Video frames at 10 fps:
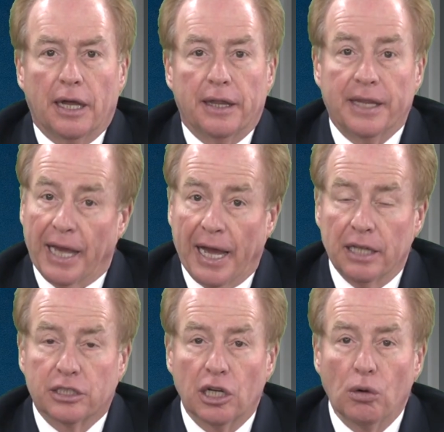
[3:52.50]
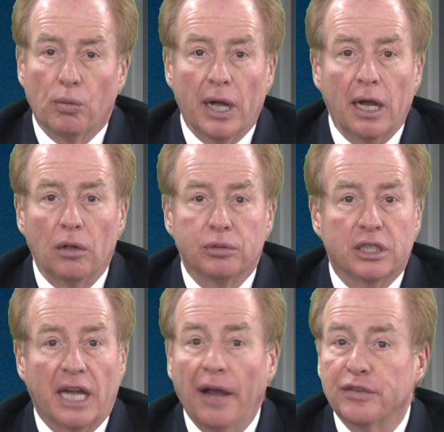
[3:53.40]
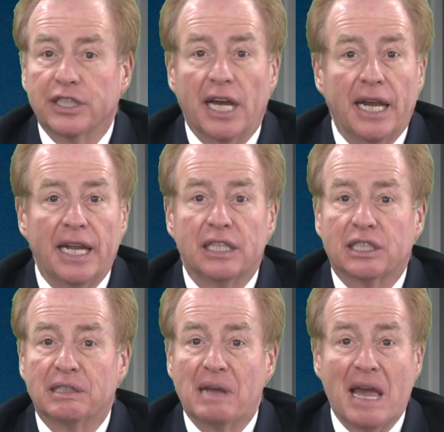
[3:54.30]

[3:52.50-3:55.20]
The answer? Well, staff said it's